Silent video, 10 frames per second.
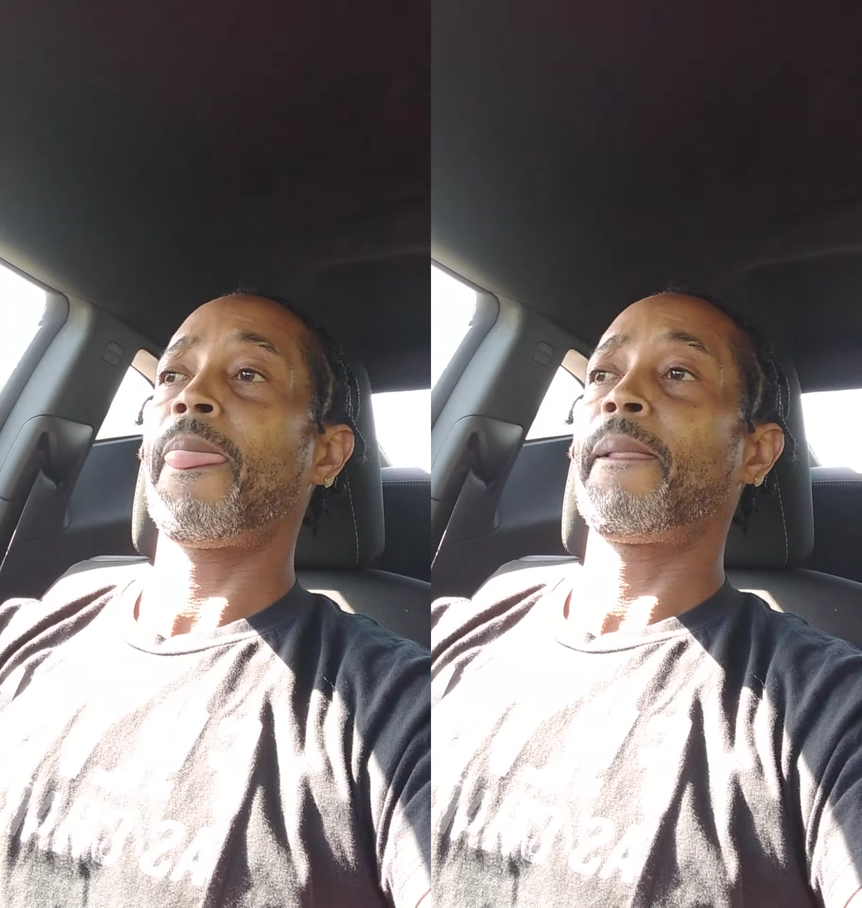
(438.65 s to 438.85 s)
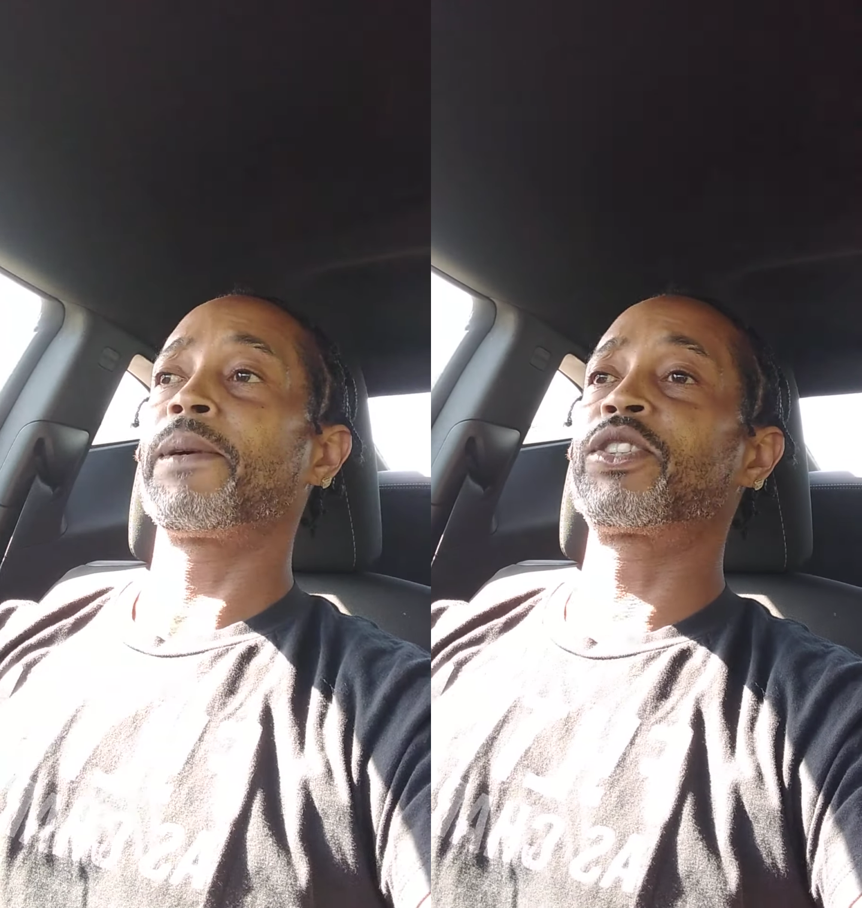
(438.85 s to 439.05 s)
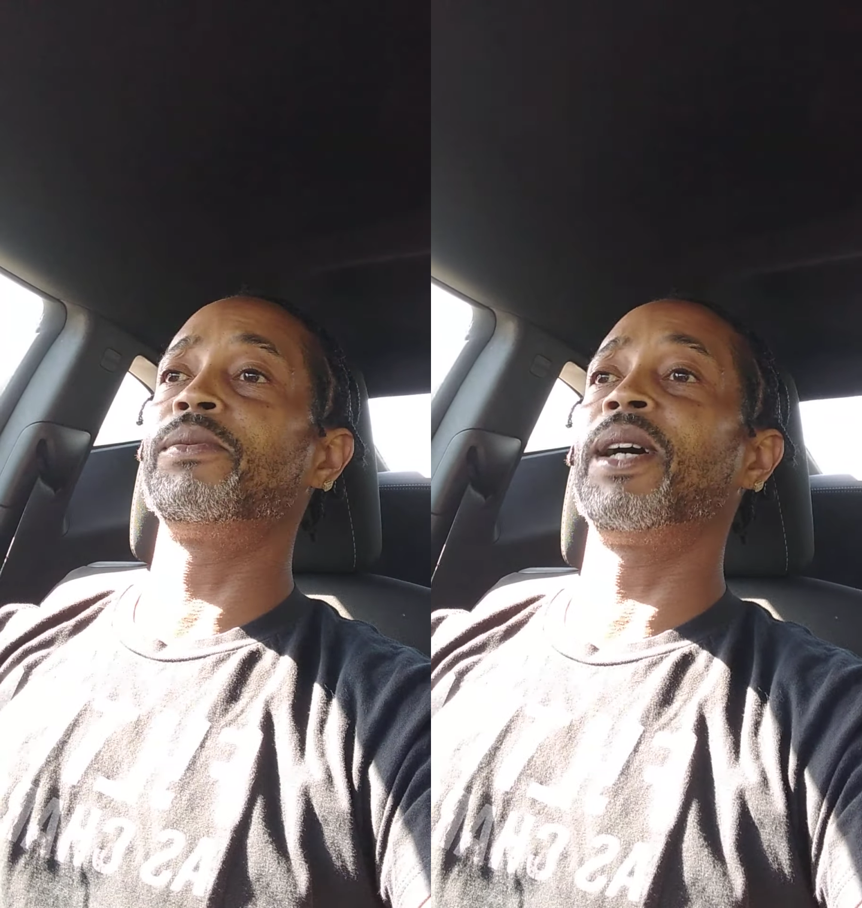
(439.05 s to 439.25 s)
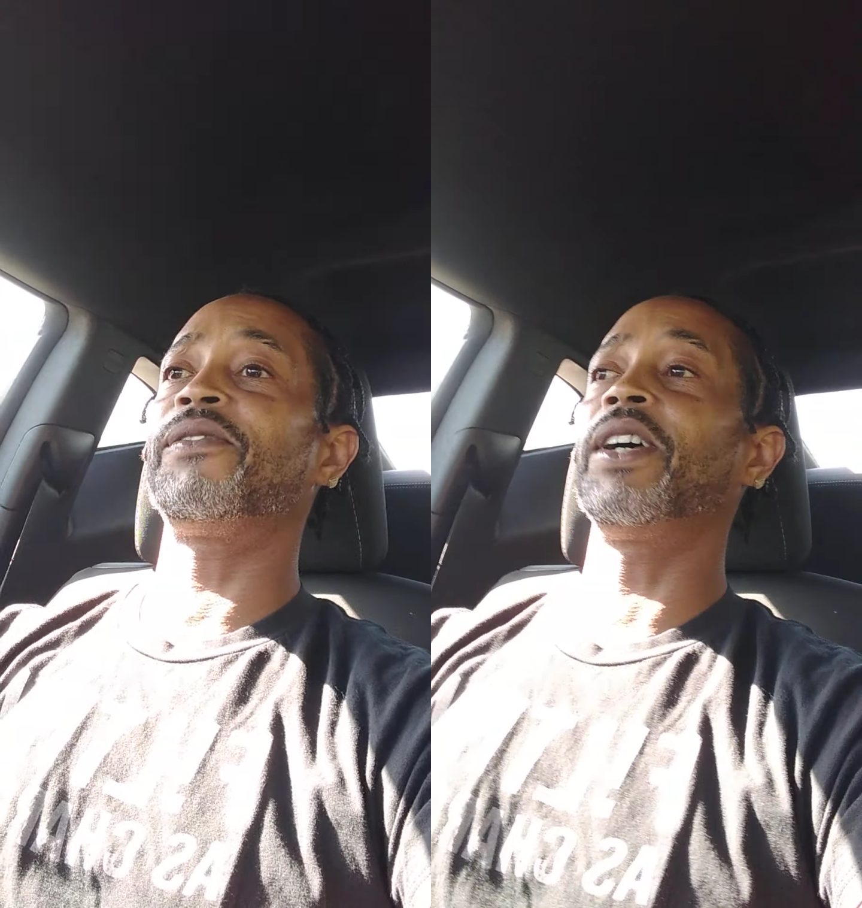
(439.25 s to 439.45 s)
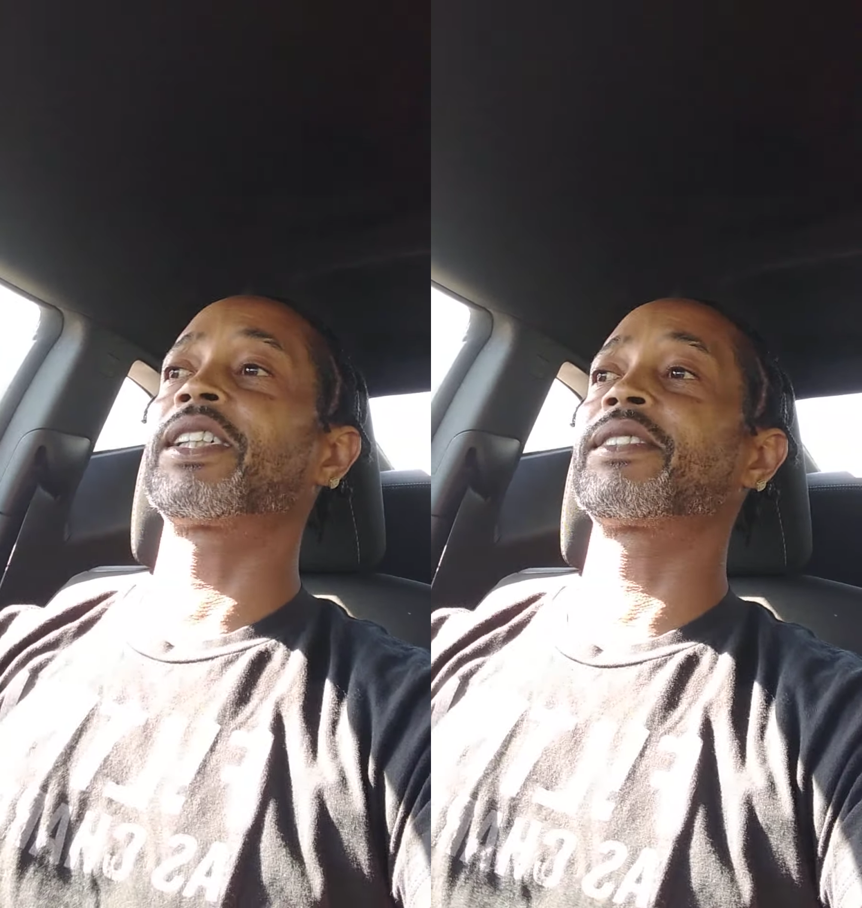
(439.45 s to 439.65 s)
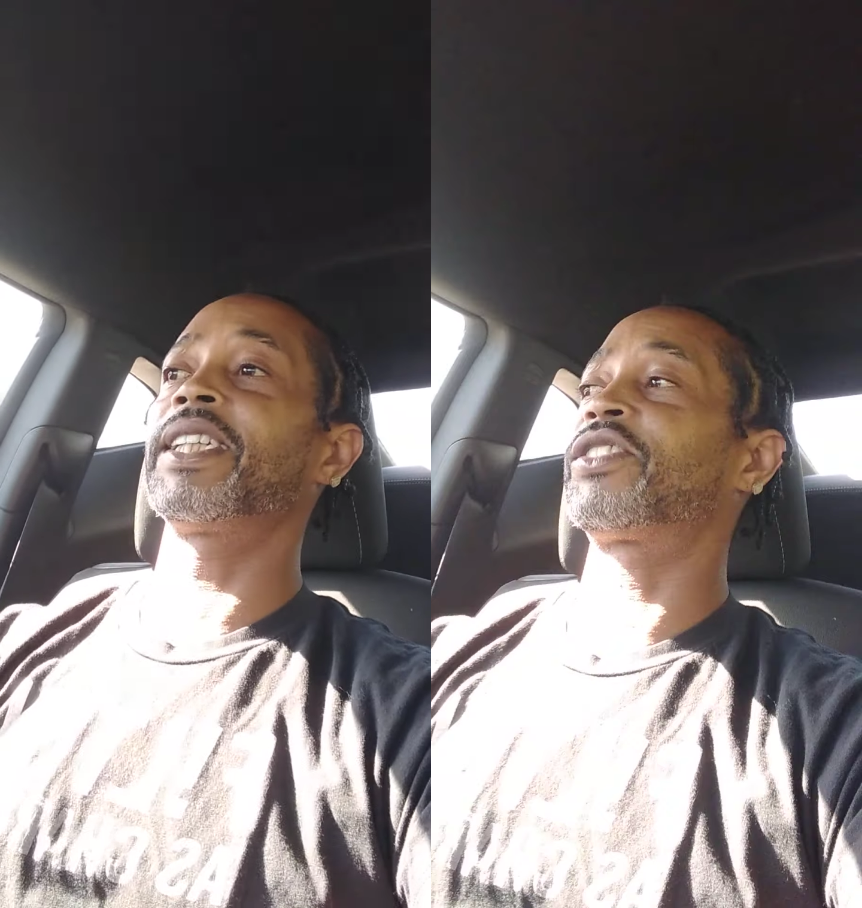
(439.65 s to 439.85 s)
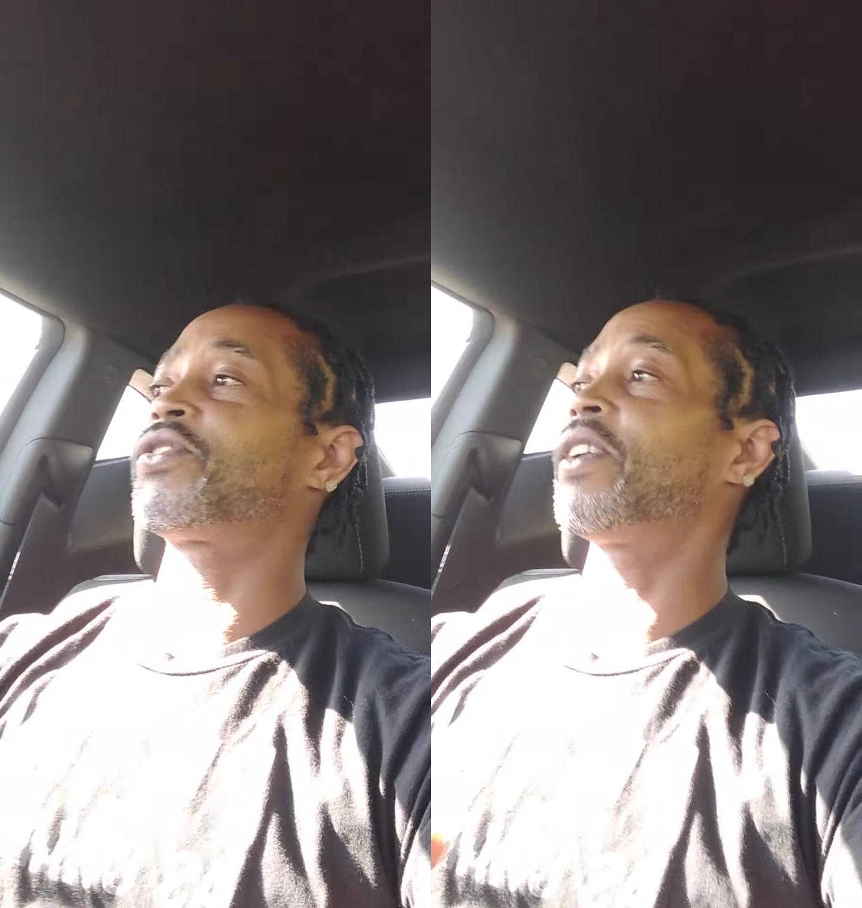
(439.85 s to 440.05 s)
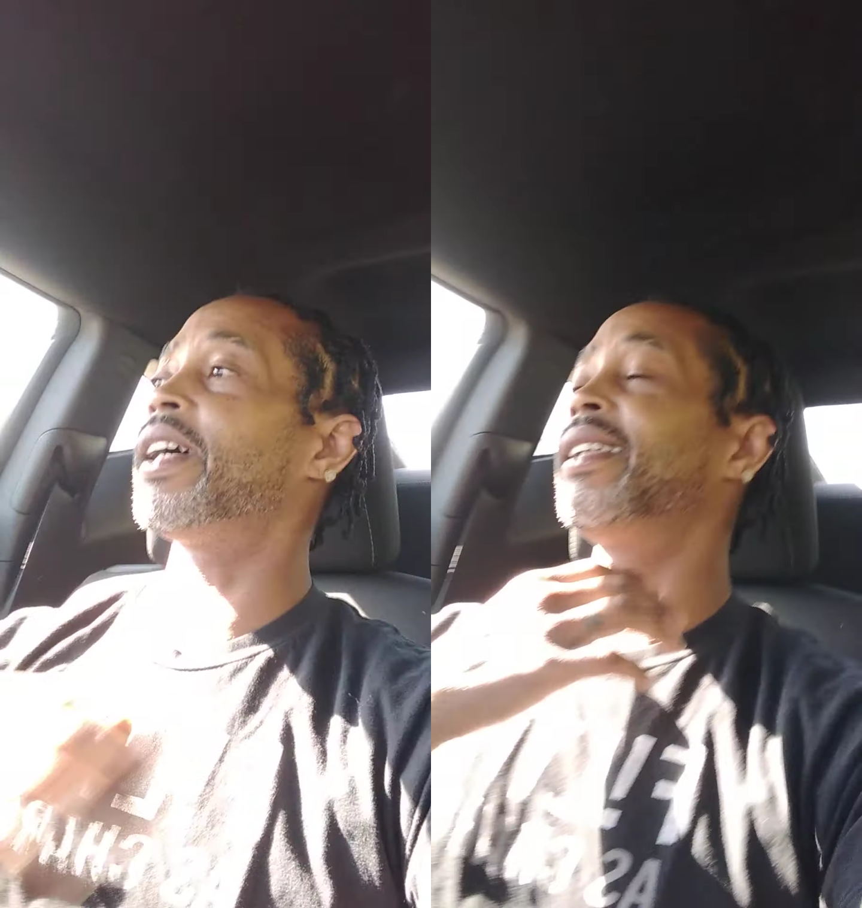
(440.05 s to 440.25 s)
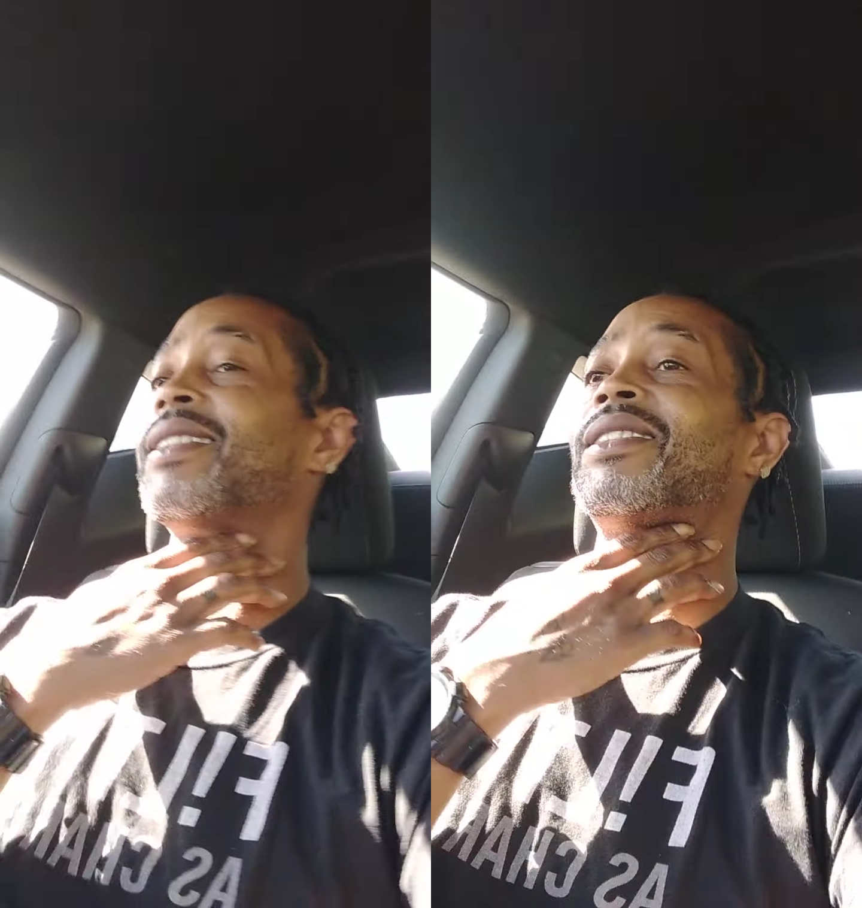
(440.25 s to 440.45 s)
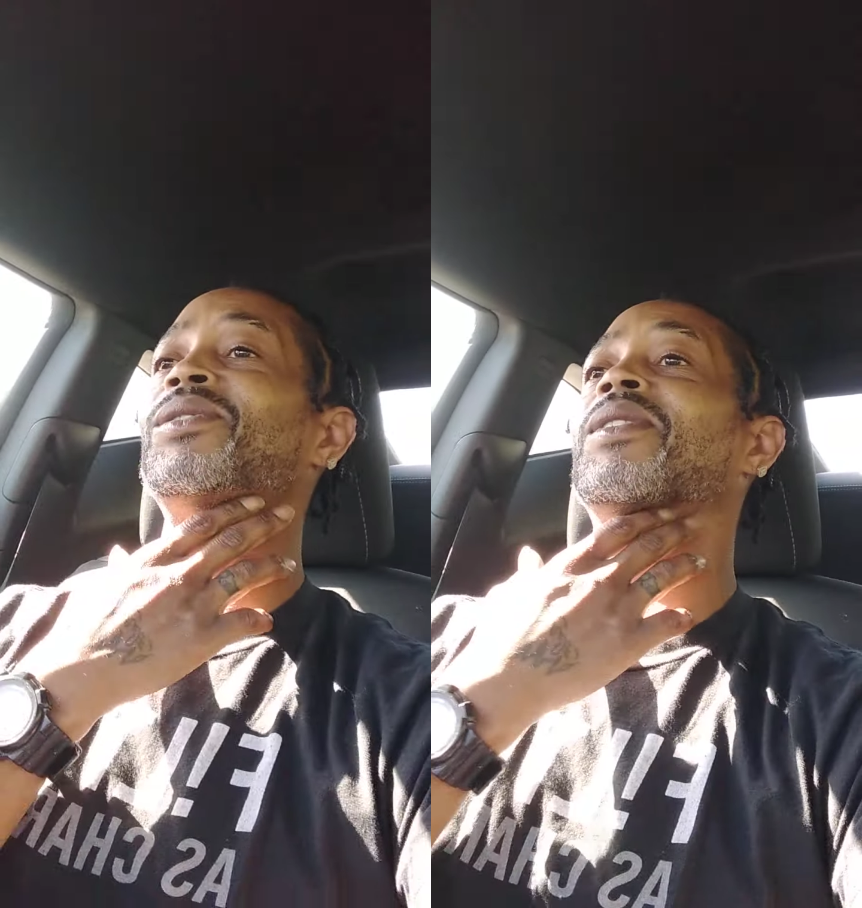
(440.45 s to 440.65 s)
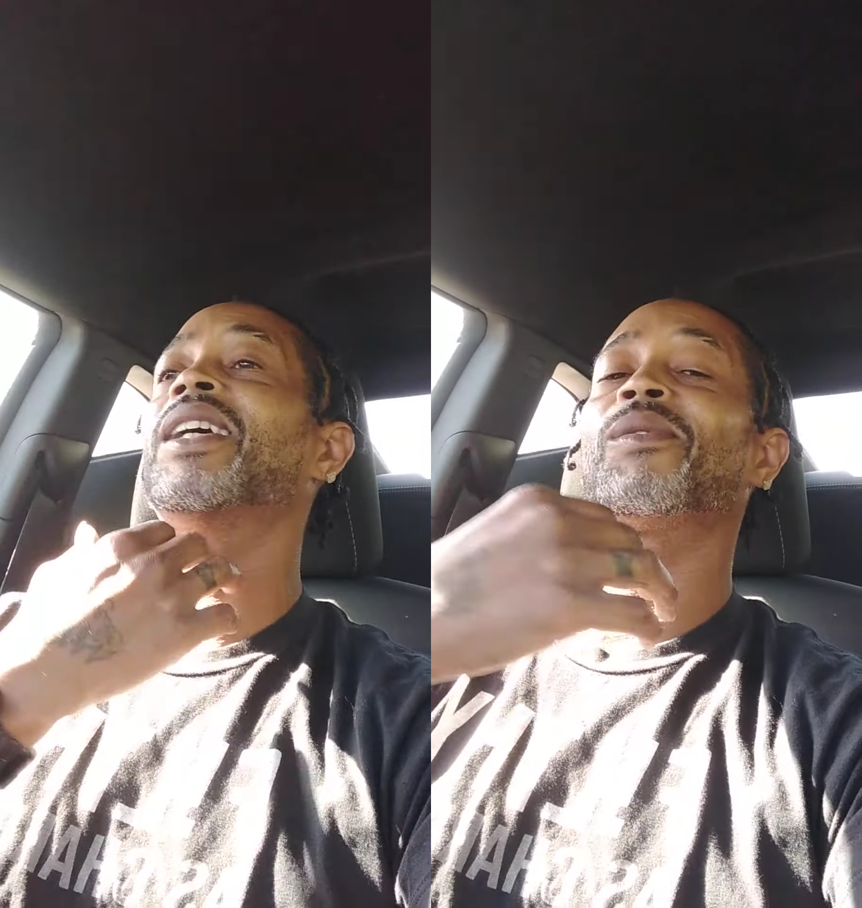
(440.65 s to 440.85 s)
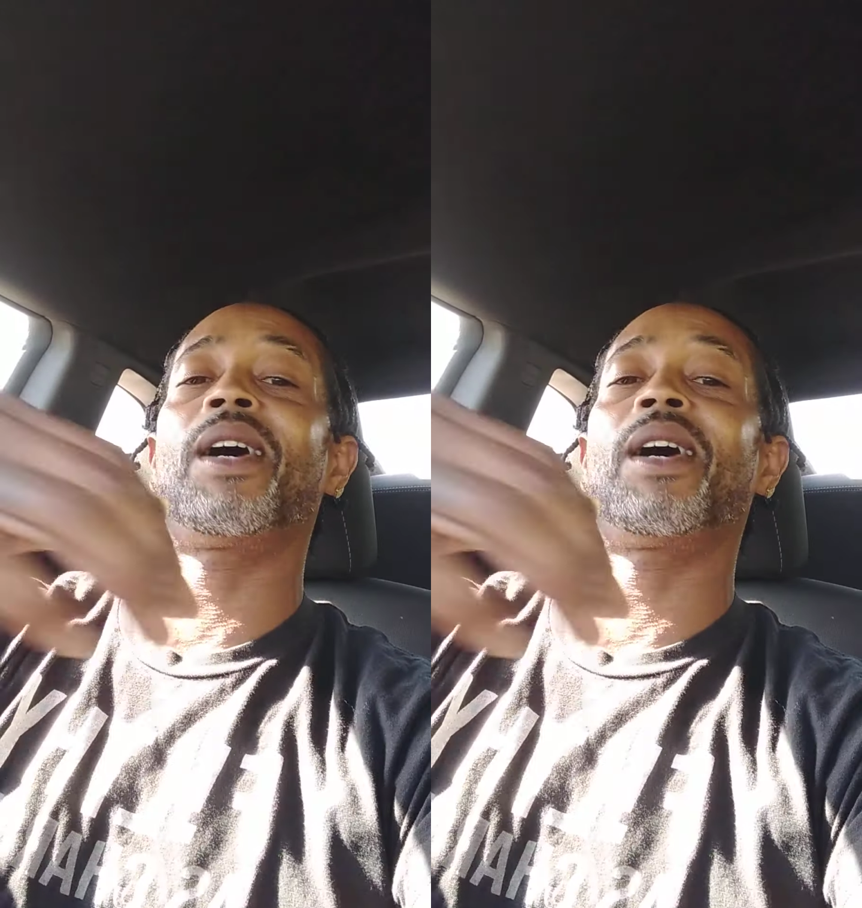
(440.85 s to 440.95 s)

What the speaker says: But you motherfuckers get trained to do what?